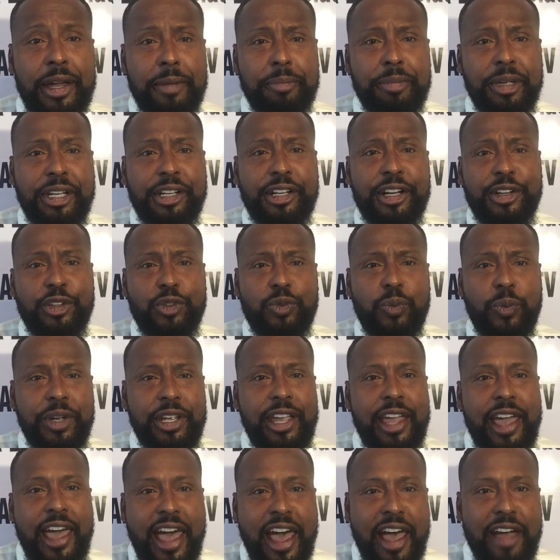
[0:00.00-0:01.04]
because
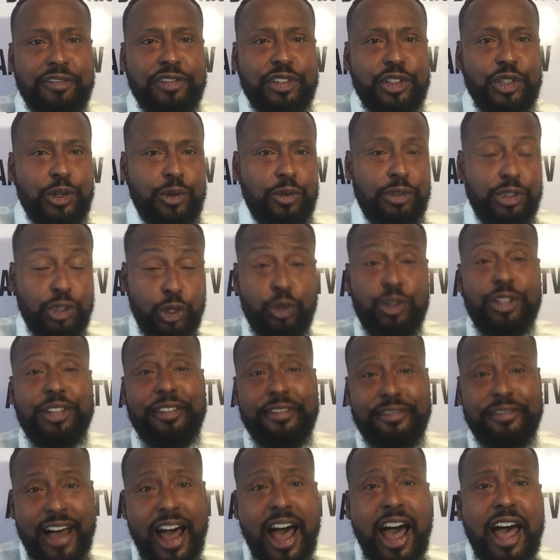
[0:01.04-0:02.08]
we have to to
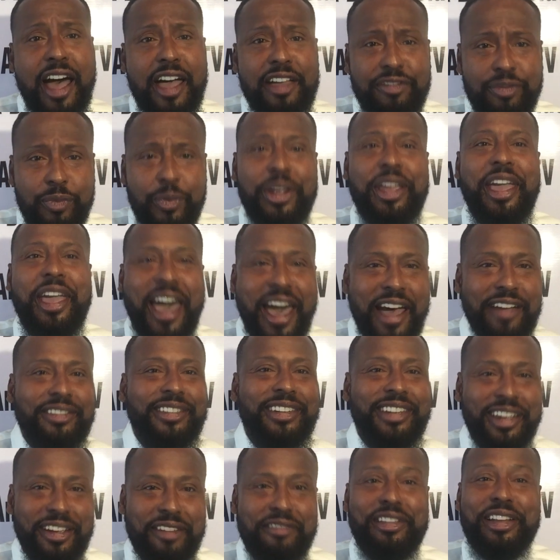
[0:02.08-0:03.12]
survive, we have
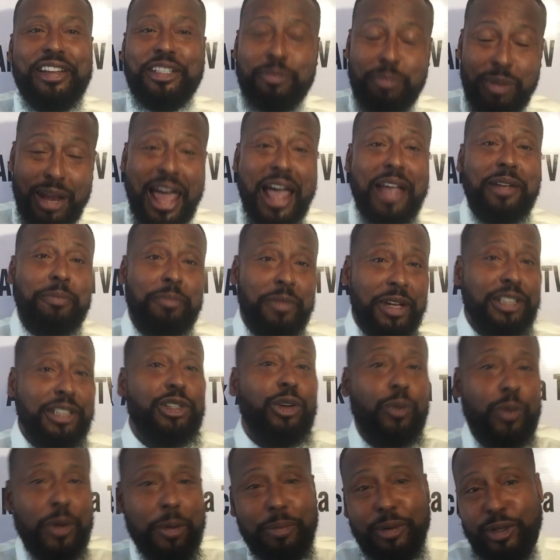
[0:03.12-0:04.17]
to convince black men
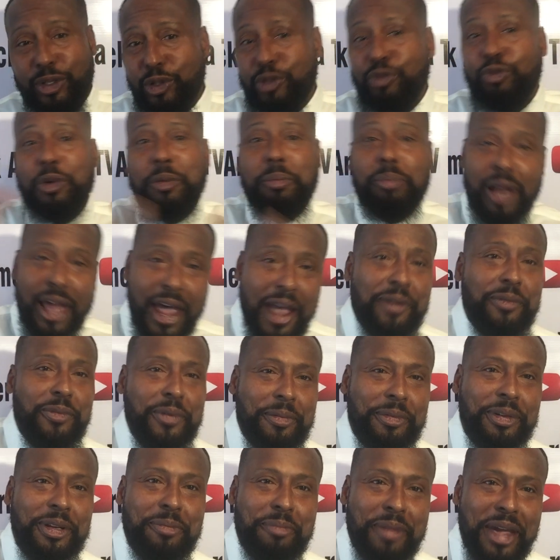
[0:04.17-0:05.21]
to reproduce with black
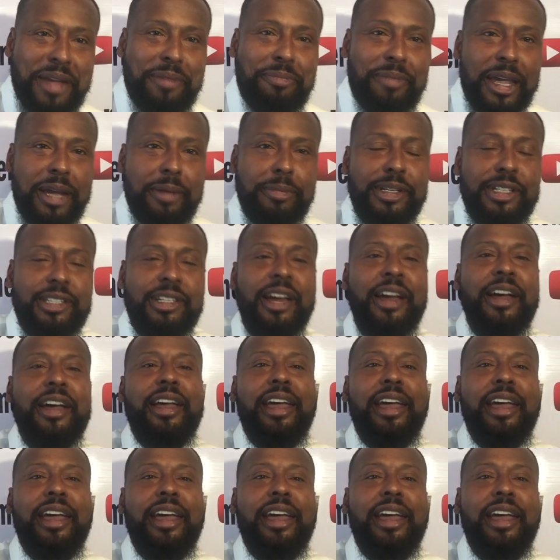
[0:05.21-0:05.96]
women and make babies